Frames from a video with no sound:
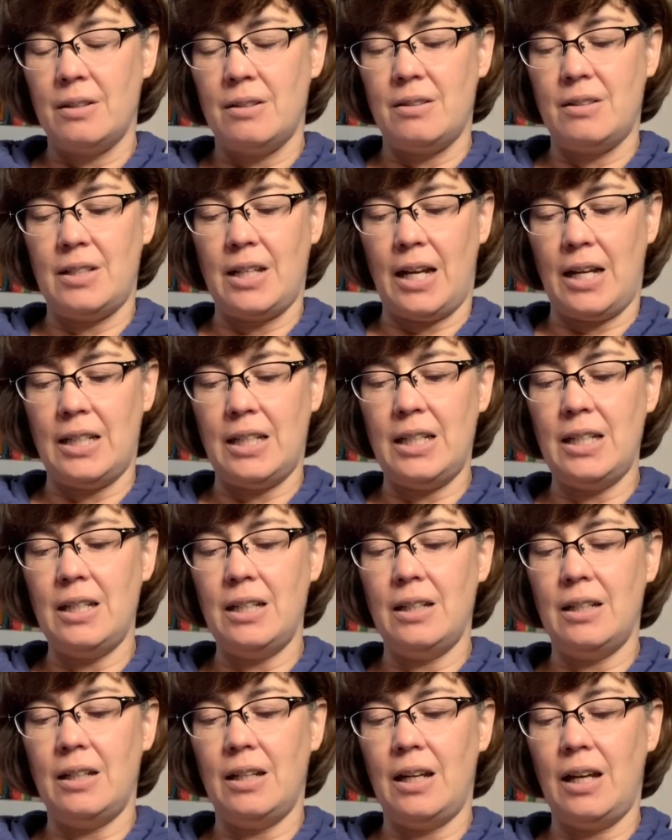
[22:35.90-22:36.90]
Daddy
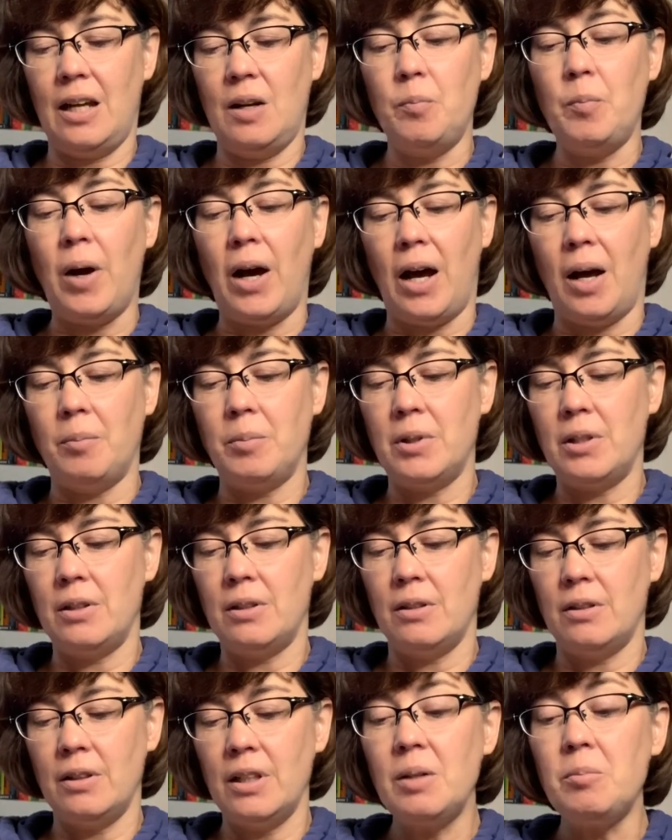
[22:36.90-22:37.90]
and Mom,
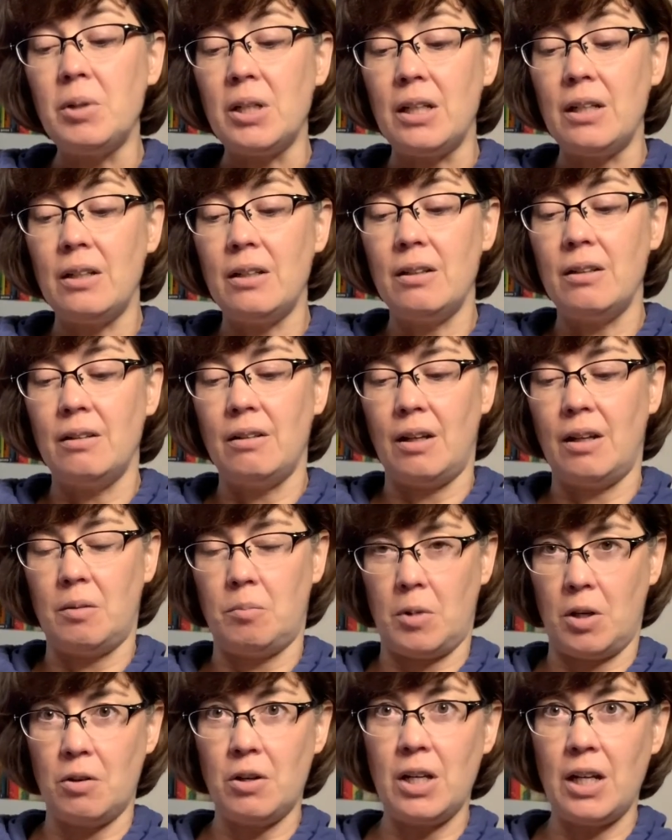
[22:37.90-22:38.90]
Libby and
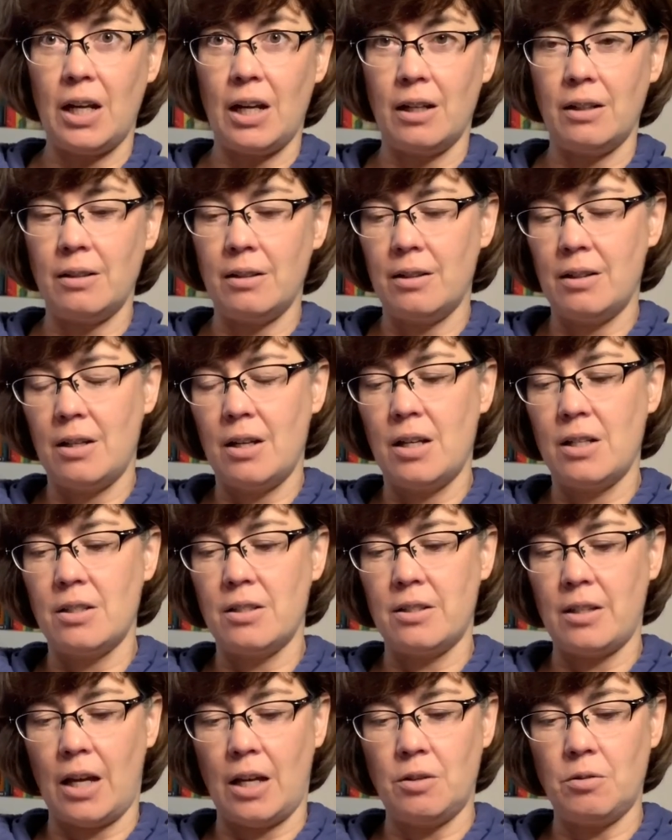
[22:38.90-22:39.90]
Mary Ann,
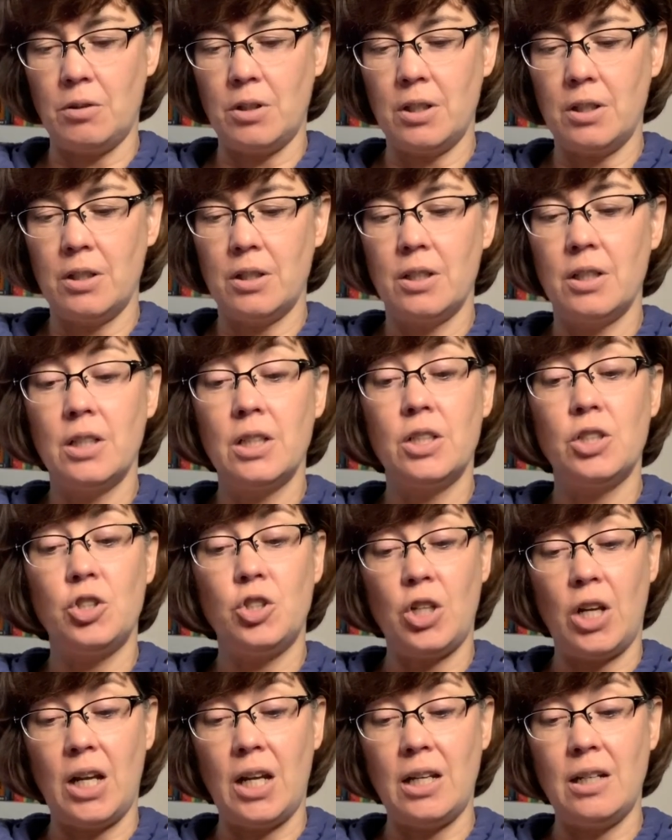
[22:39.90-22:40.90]
Sandra,
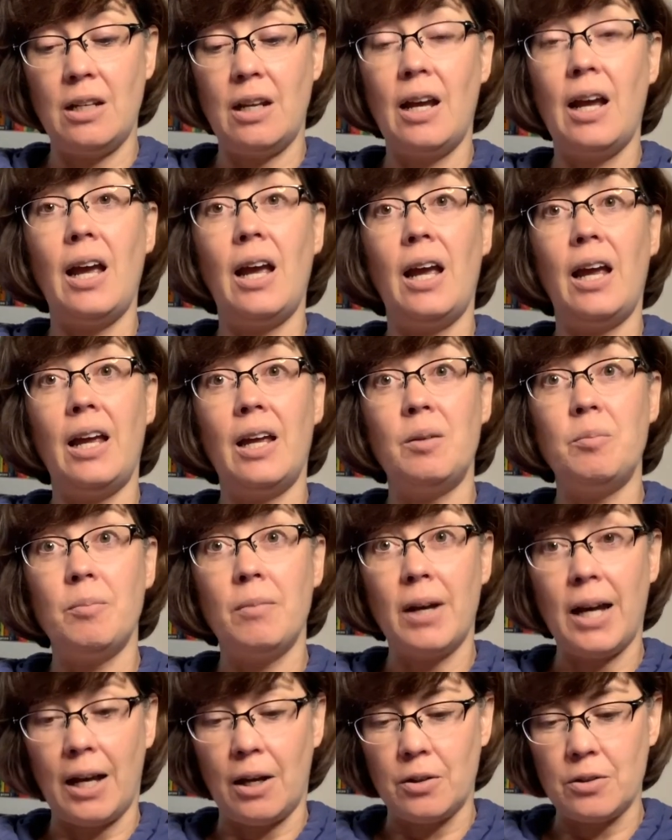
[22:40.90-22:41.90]
Jane, and
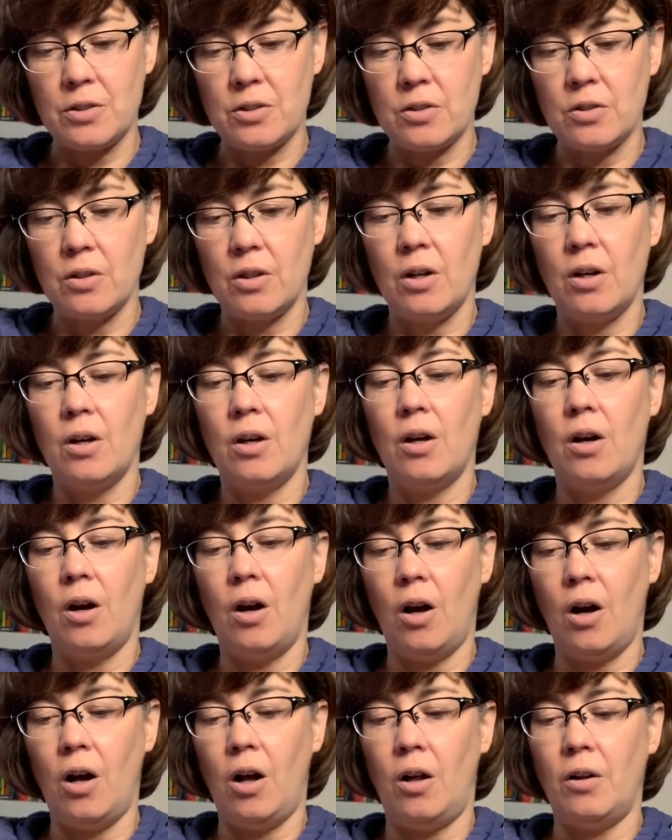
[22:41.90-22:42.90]
Mouse
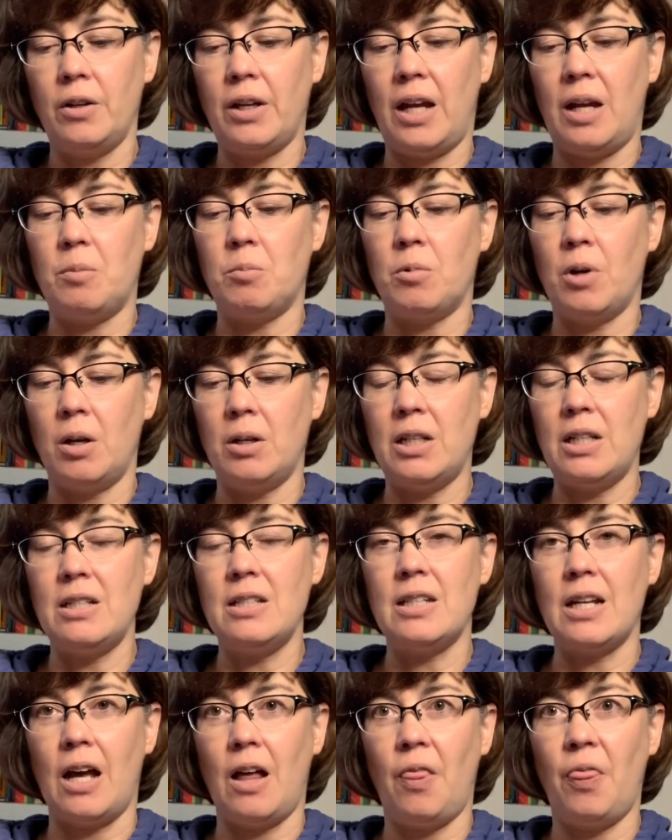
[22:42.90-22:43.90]
all came running
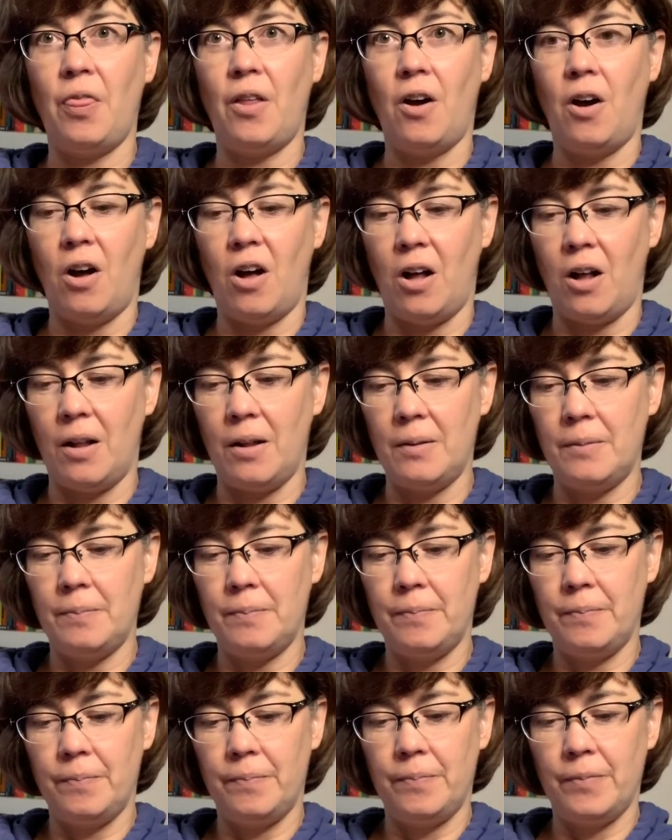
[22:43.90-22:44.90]
down the hall.
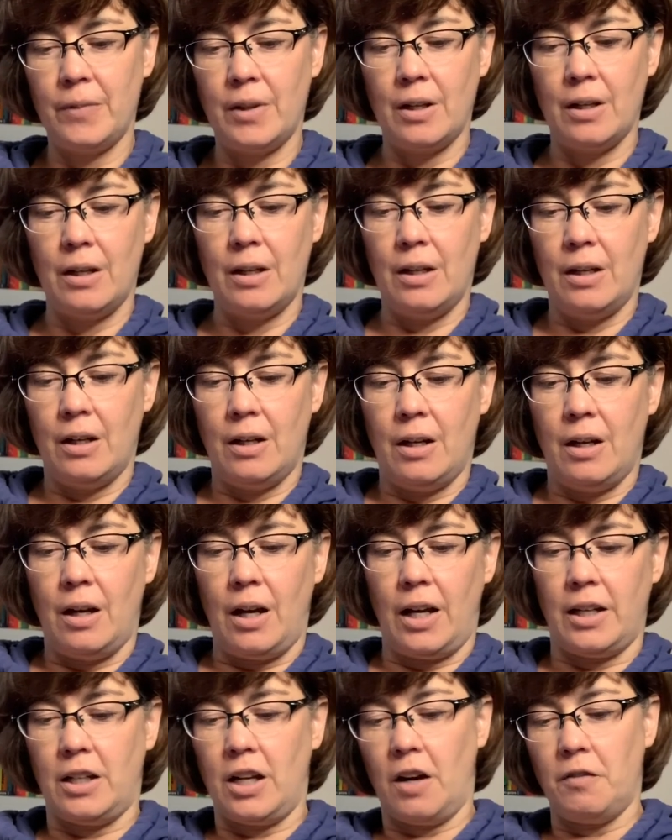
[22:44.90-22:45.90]
I
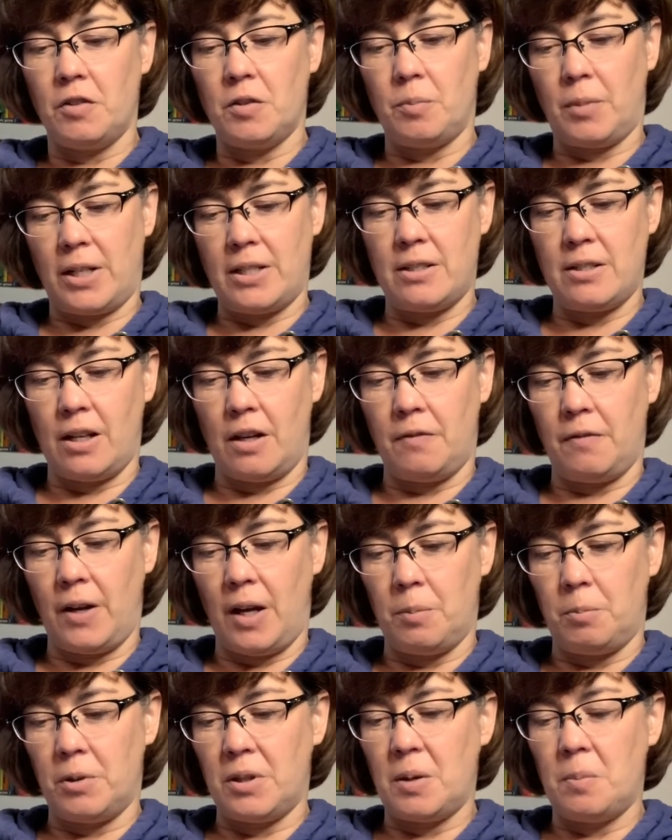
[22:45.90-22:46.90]
covered myself up
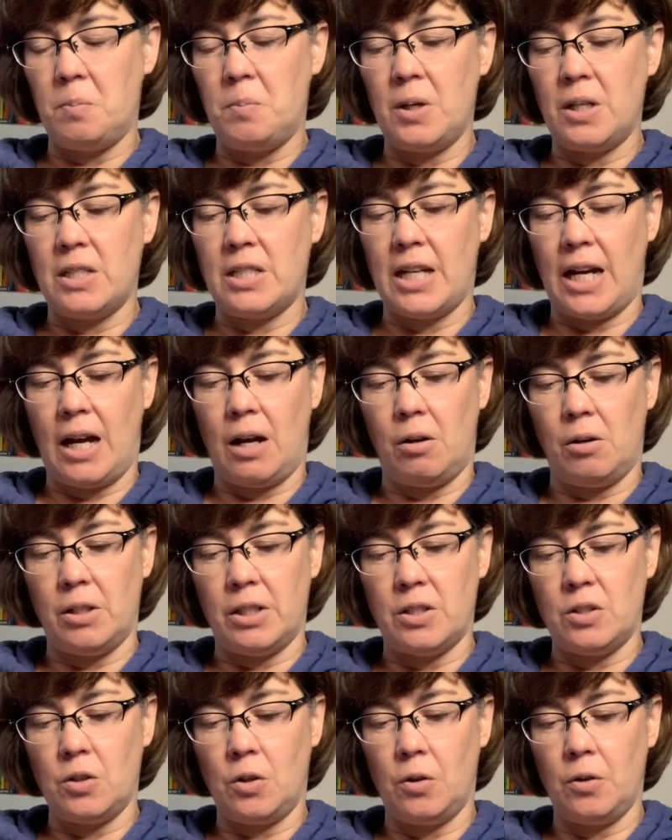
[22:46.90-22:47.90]
with a big towel and
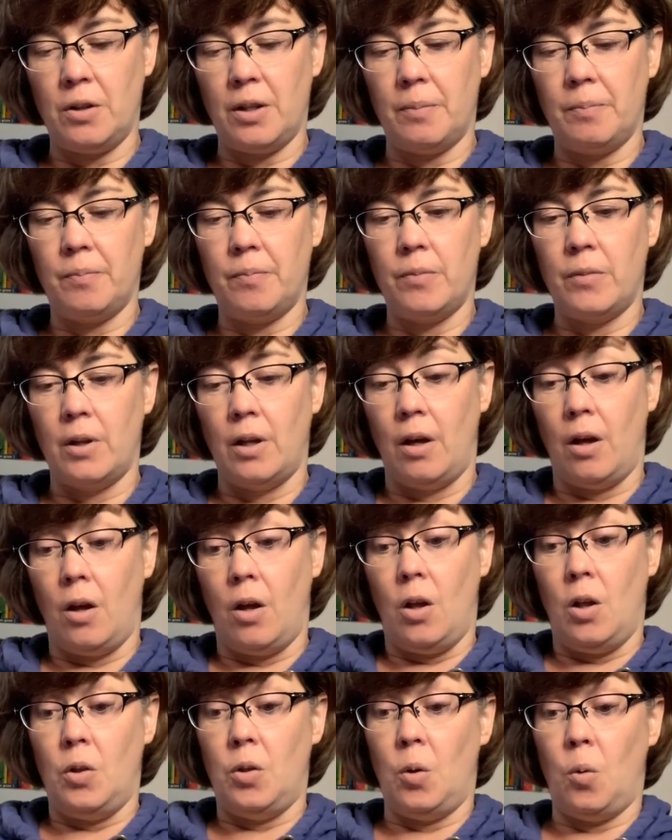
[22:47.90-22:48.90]
told them
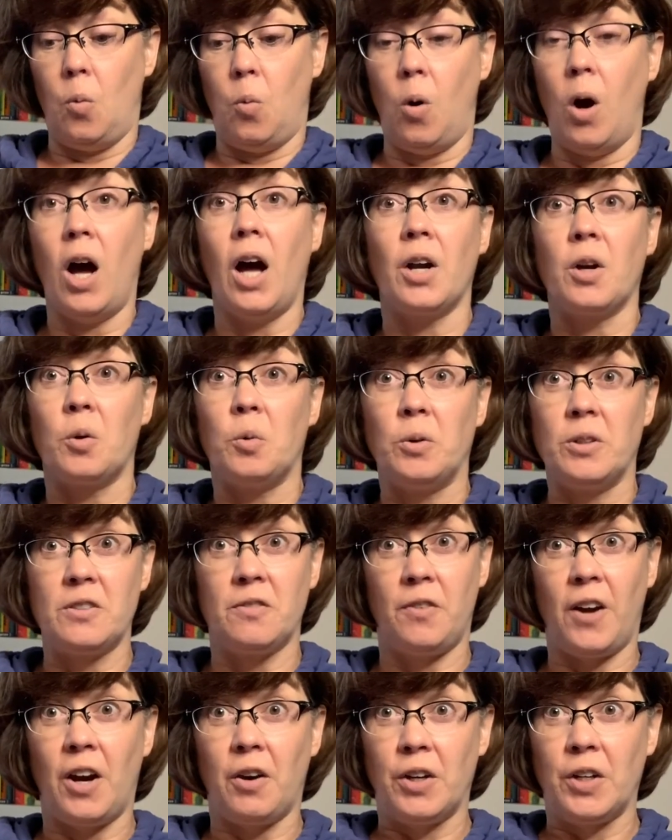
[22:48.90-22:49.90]
the water was
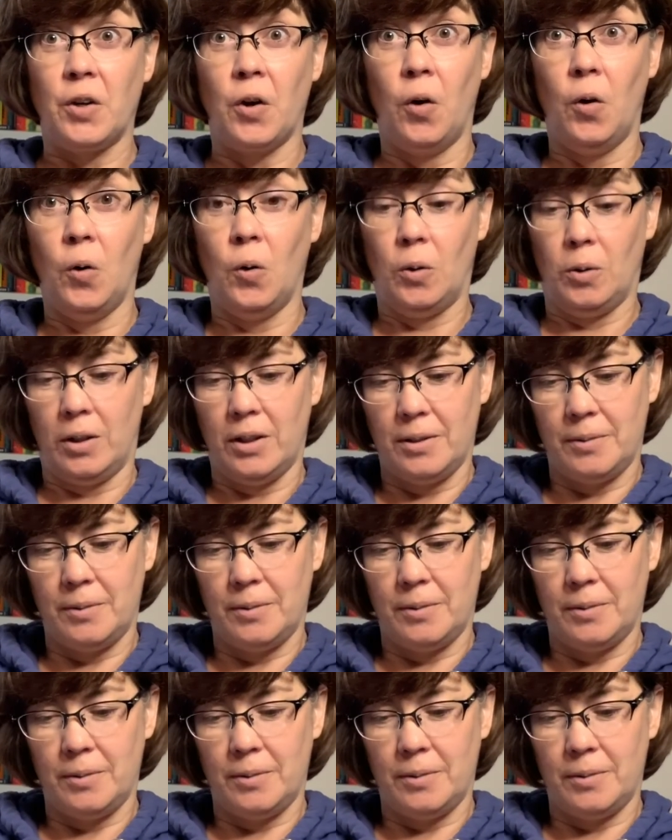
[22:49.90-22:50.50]
very cold.